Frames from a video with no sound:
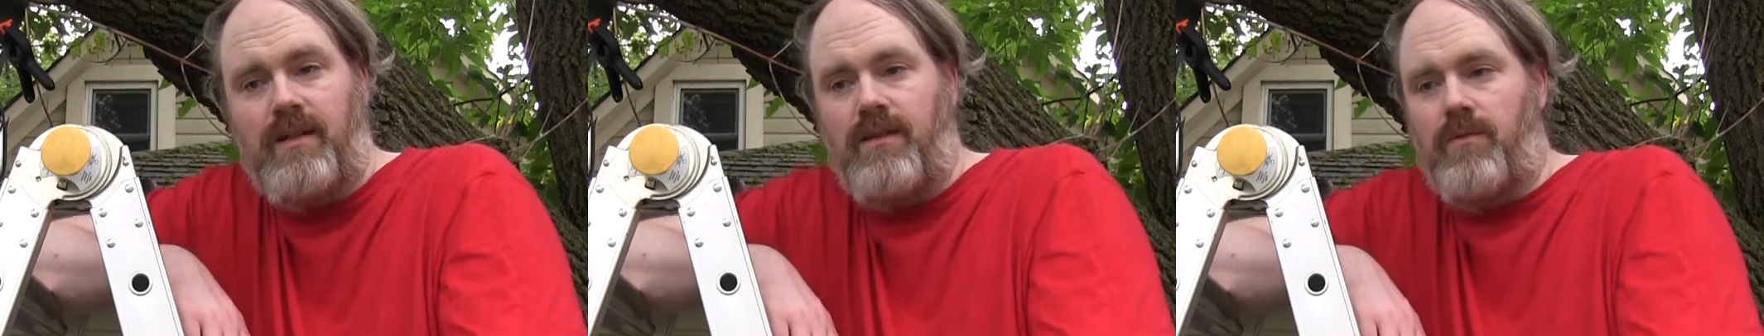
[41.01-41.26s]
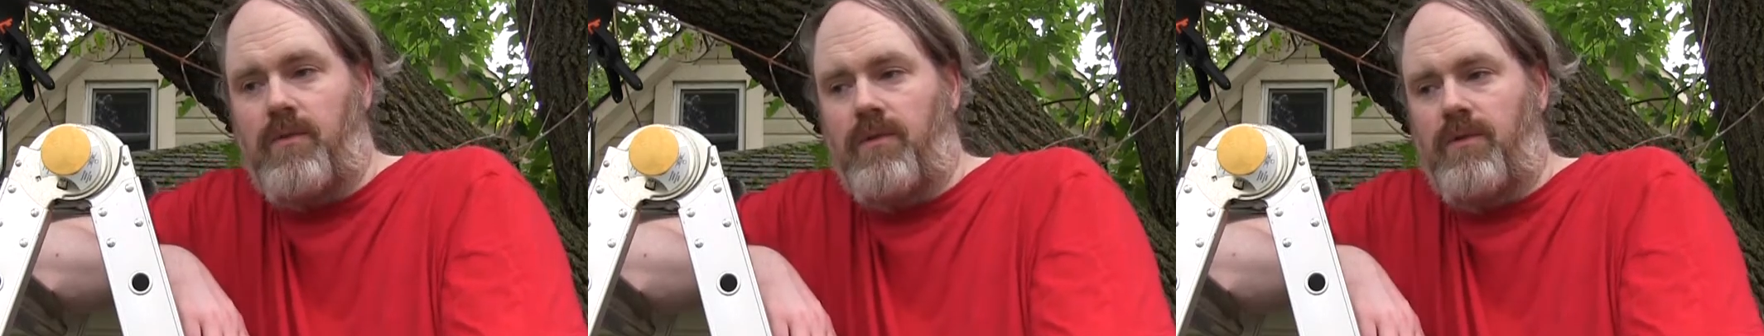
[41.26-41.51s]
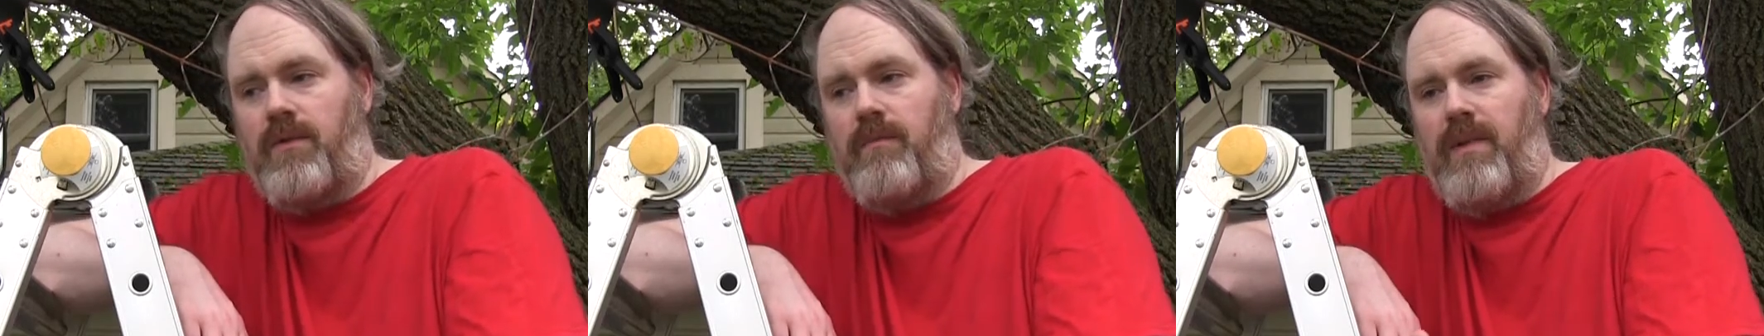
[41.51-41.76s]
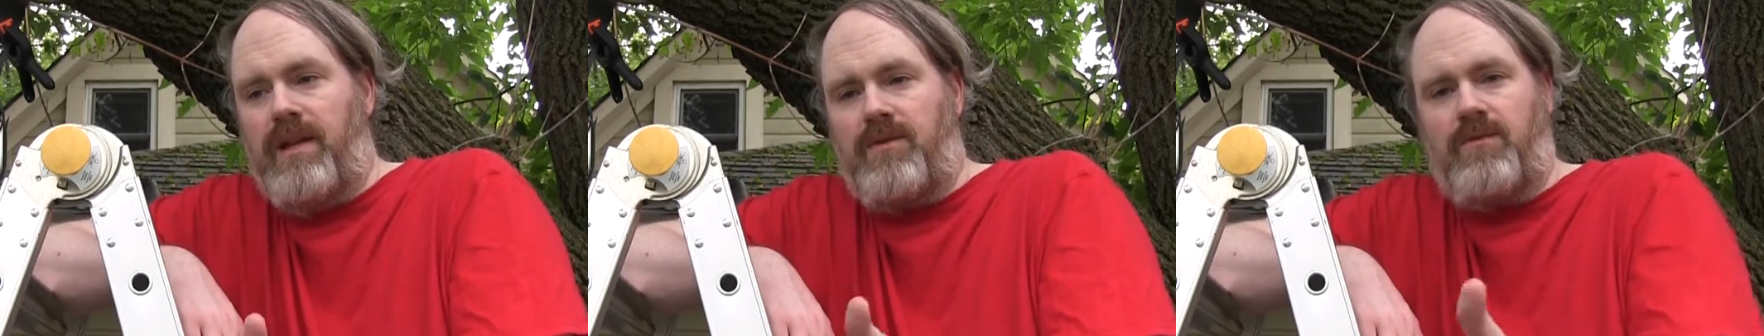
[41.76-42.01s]
to prove the
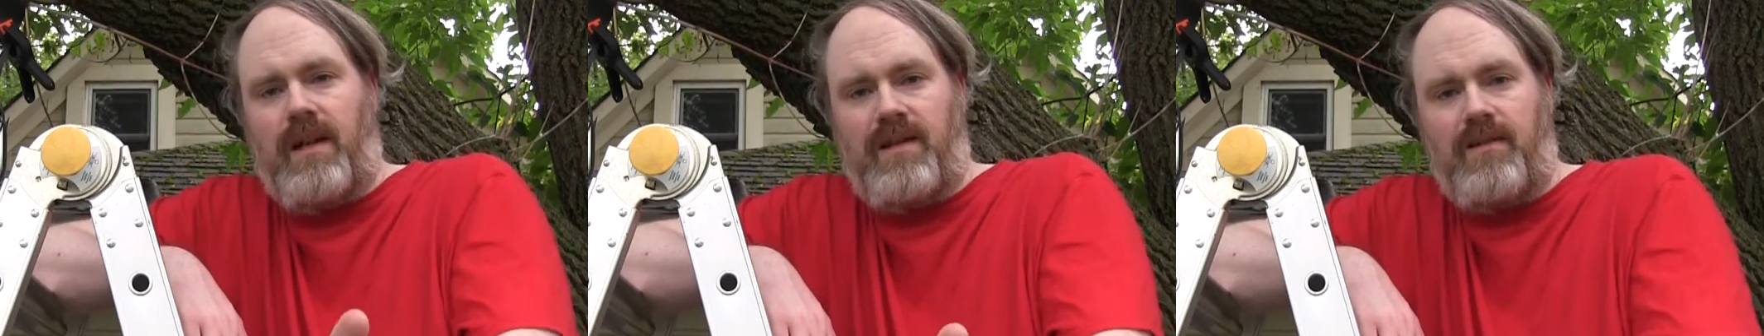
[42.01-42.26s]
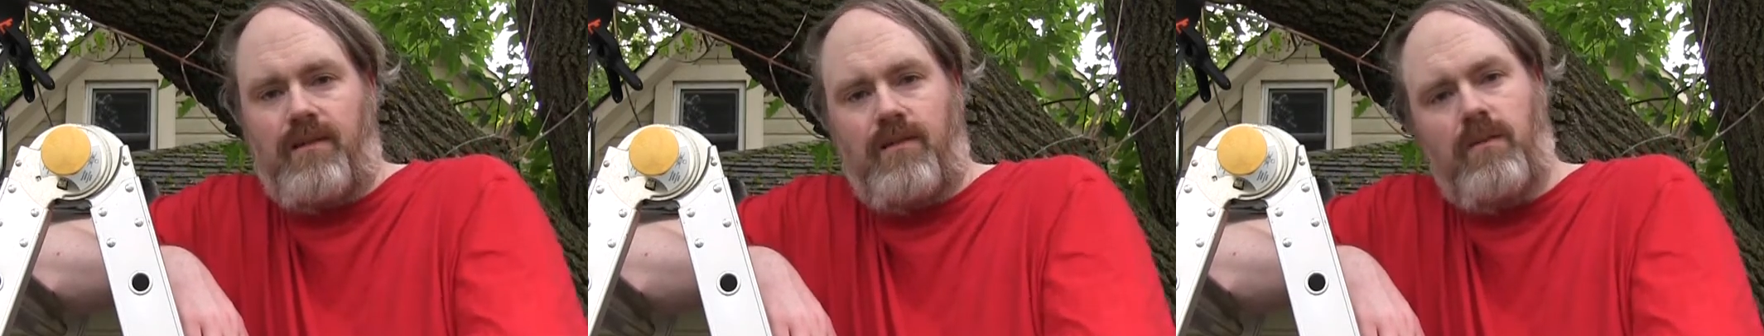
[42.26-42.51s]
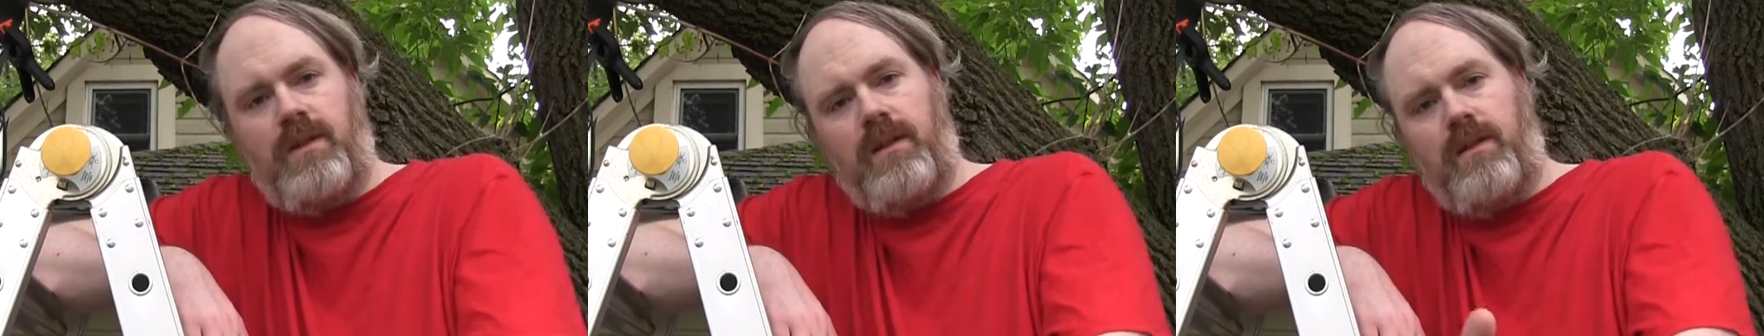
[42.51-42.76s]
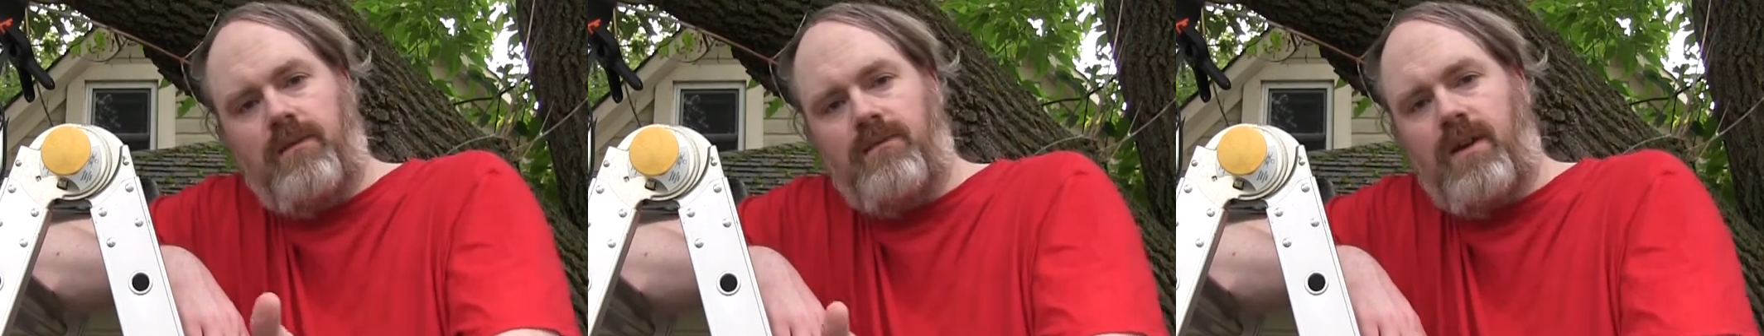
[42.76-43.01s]
best wrestler
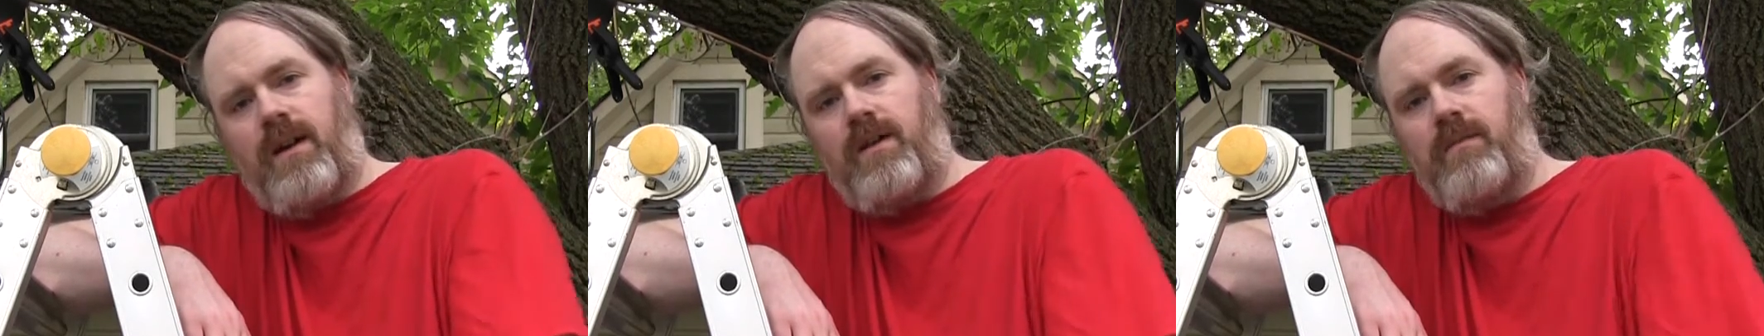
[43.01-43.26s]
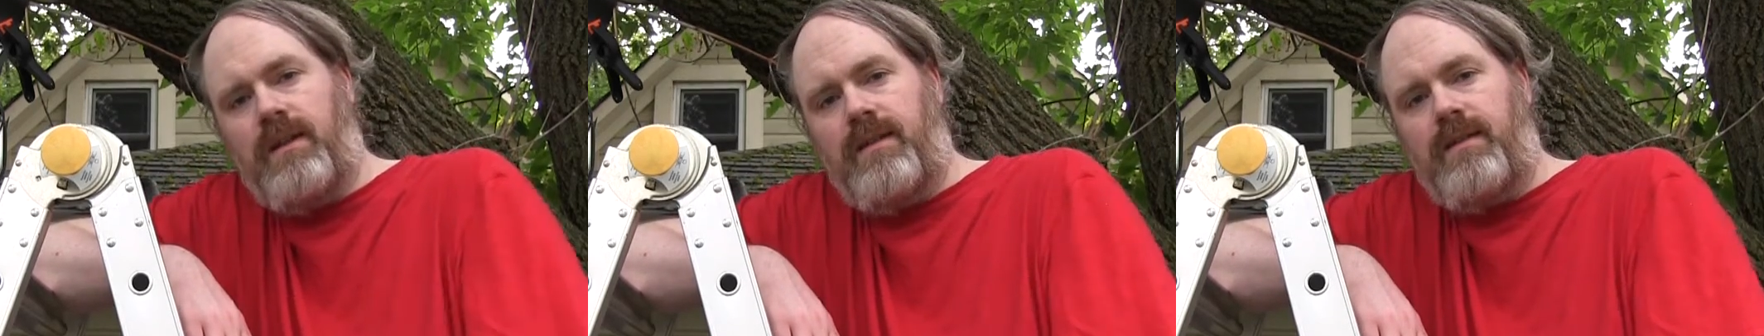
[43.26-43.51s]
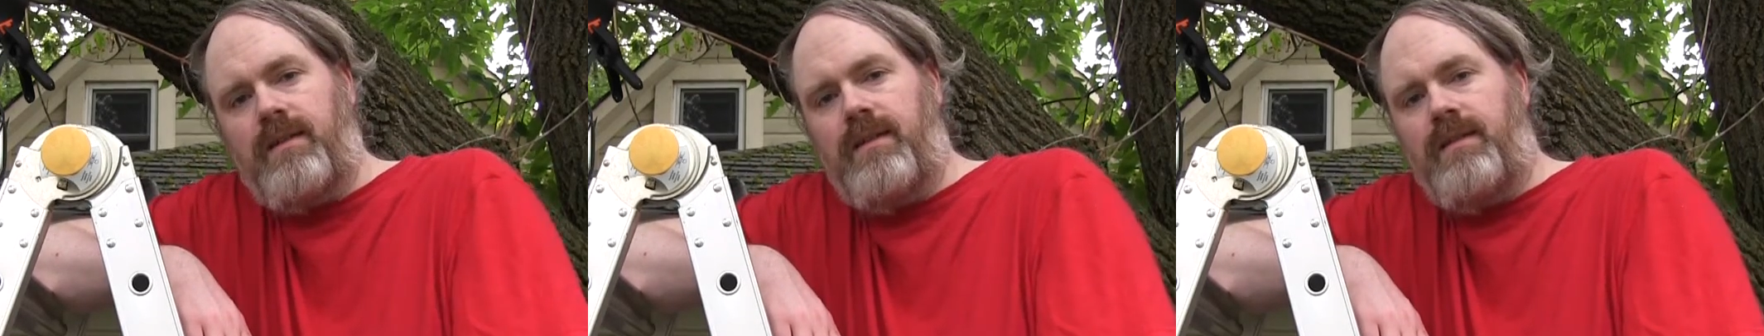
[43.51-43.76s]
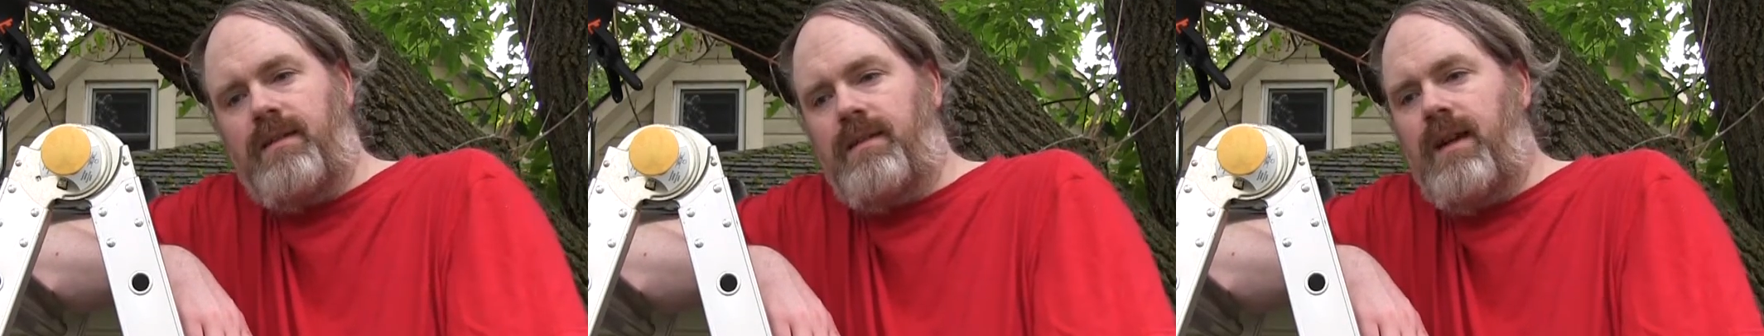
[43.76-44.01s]
within the environment,
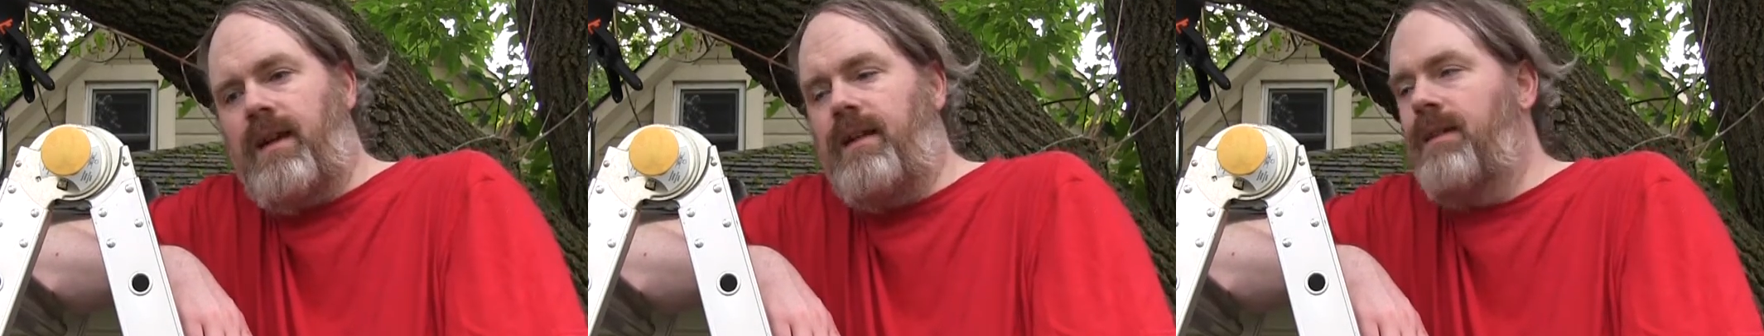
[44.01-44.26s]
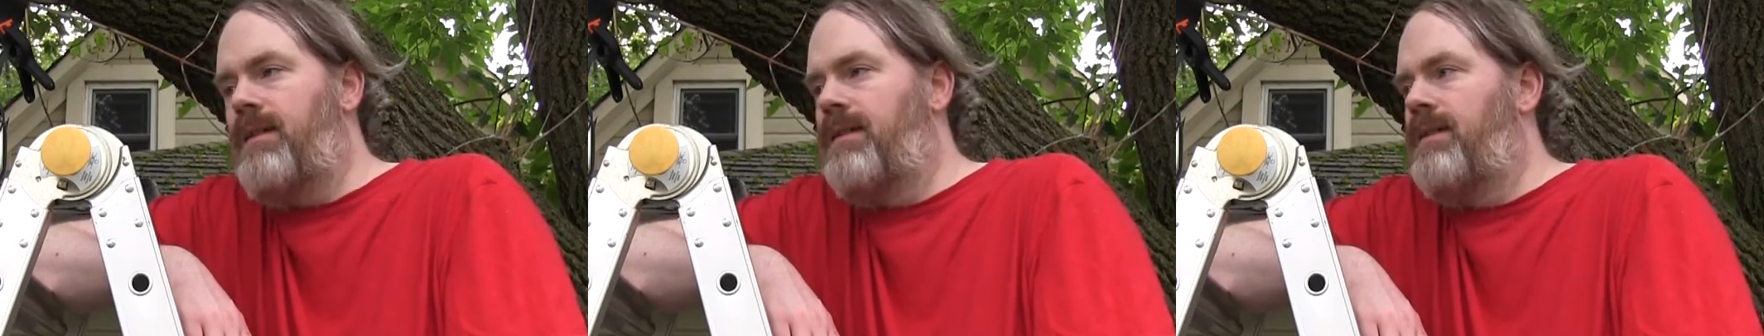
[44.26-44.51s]
instead